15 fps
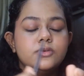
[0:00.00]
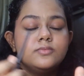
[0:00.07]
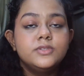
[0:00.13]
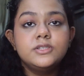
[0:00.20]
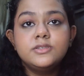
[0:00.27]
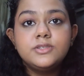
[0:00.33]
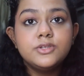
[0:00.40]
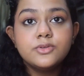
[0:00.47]
So I'm
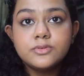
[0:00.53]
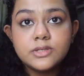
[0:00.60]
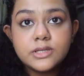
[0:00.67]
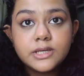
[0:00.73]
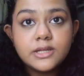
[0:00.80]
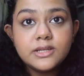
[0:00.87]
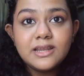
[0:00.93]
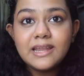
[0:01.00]
just
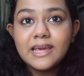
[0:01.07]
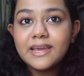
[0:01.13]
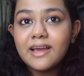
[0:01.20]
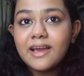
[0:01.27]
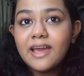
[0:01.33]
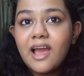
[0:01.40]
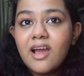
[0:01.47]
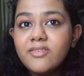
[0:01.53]
using it. Like,
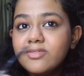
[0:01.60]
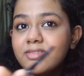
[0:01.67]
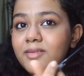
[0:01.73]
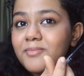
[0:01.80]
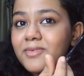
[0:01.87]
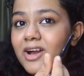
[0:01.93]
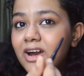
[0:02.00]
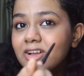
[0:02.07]
I have
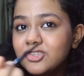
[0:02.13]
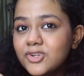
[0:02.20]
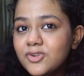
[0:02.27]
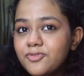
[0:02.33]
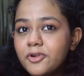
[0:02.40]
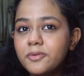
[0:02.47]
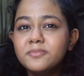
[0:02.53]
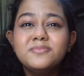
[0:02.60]
some
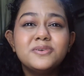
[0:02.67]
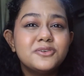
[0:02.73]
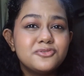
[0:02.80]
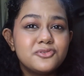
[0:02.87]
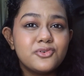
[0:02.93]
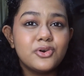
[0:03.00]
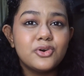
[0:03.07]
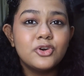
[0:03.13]
kajal from
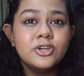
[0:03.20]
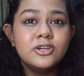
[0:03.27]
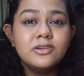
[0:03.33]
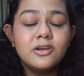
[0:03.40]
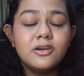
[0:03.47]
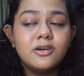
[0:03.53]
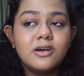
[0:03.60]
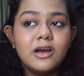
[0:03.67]
before.
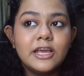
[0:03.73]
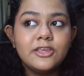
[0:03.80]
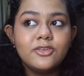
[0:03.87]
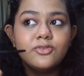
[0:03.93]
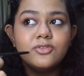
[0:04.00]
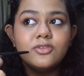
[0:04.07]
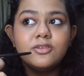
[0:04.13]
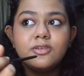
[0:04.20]
I
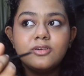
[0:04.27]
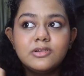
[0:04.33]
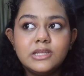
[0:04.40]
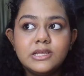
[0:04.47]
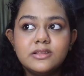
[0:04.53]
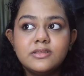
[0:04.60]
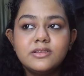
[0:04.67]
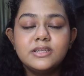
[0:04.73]
used it
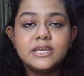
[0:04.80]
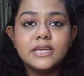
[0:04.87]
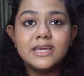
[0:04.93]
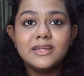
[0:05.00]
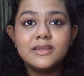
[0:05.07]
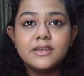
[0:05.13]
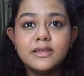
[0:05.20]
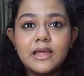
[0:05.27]
earlier in the day
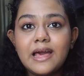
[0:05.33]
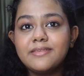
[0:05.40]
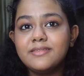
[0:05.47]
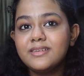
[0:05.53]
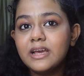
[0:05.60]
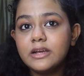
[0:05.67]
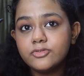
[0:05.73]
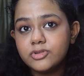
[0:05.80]
and it
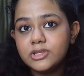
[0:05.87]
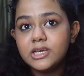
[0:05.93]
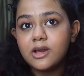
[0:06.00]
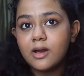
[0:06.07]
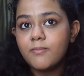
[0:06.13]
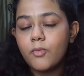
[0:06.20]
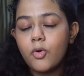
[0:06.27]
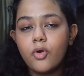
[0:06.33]
hasn't actually
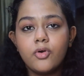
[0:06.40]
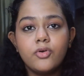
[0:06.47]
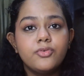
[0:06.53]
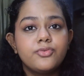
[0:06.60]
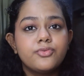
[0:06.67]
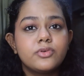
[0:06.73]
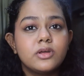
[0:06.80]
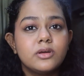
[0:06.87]
come off,
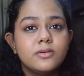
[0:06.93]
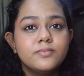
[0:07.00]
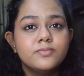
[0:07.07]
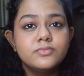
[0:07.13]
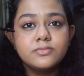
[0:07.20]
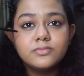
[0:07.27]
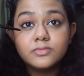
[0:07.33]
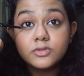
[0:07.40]

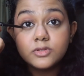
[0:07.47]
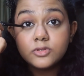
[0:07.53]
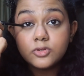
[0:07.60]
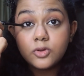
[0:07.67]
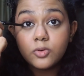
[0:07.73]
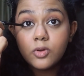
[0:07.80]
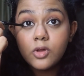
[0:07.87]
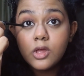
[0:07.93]

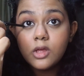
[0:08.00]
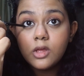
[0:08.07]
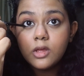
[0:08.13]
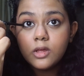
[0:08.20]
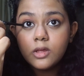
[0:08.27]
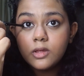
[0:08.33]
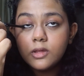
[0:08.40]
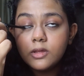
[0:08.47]
so
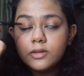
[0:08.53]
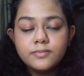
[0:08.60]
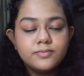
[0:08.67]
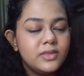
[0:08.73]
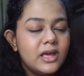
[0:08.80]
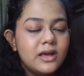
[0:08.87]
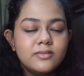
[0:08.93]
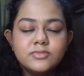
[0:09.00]

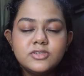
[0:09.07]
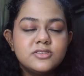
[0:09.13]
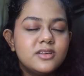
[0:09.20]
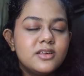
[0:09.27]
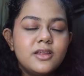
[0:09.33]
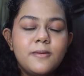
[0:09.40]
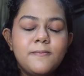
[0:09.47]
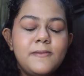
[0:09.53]
yeah, I'm just
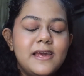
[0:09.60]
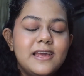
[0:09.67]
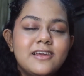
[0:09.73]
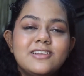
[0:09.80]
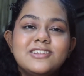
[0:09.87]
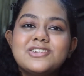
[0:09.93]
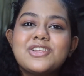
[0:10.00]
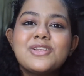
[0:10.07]
gonna apply
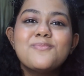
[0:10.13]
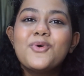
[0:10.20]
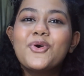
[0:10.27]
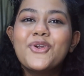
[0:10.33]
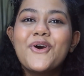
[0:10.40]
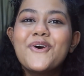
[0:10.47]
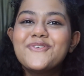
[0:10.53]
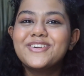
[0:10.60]
a little
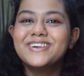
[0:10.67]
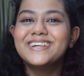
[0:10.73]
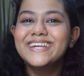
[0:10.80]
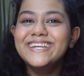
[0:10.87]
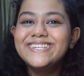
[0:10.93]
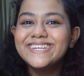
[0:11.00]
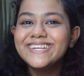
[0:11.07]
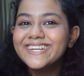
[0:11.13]
more over
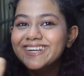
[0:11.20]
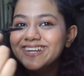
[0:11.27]
it.